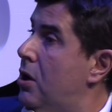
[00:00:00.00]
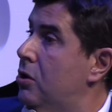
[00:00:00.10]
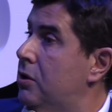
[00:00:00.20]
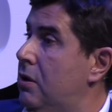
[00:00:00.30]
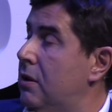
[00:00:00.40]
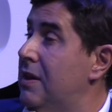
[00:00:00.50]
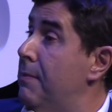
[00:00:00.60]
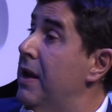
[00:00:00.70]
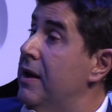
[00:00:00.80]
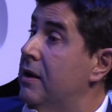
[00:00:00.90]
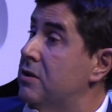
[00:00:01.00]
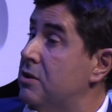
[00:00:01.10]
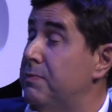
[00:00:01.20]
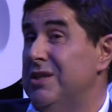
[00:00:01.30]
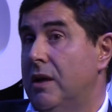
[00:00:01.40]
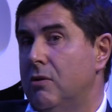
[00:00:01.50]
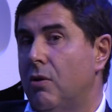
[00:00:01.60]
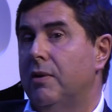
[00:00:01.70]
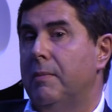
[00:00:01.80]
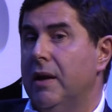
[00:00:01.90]
a lot the Americas, especially
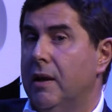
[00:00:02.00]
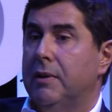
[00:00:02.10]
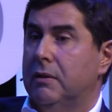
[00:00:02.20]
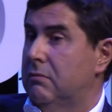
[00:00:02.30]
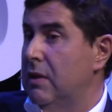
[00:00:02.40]
North America, but